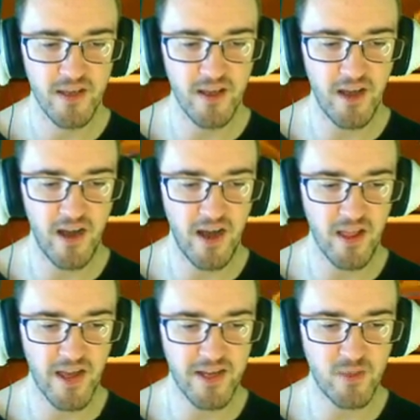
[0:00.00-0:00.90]
uh,
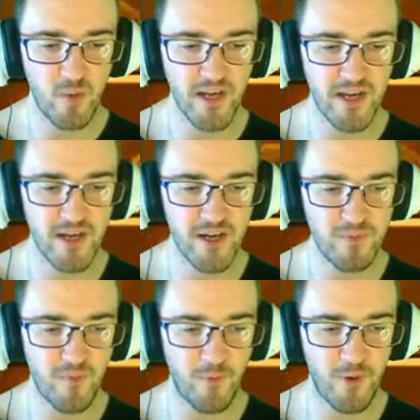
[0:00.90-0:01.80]
like 20 years
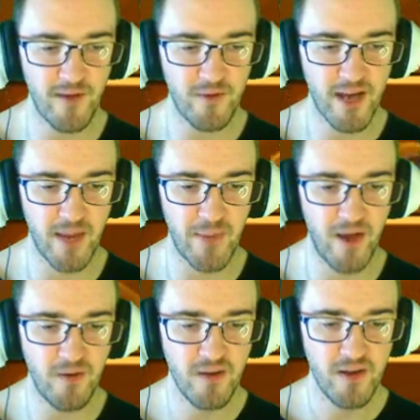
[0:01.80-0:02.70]
before it ever came
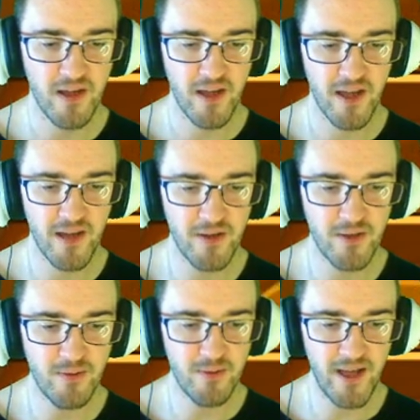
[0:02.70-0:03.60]
out. I know
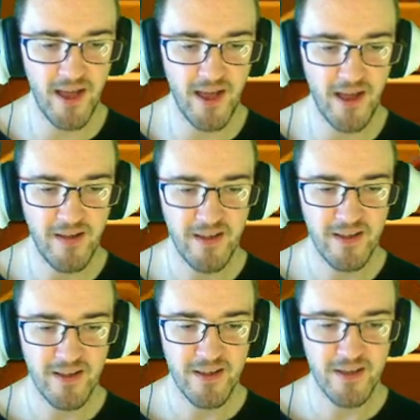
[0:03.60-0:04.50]
you lie.
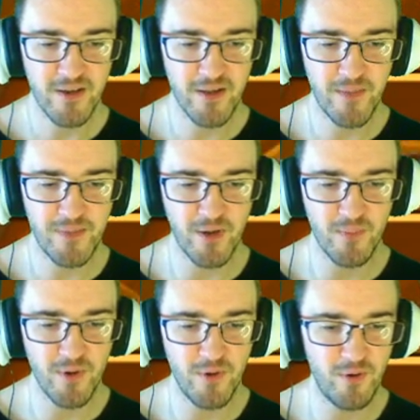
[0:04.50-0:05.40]
Your lips are
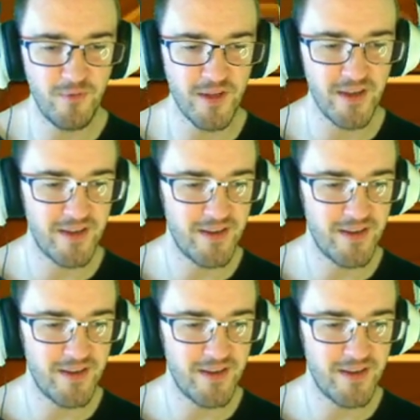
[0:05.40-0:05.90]
moving.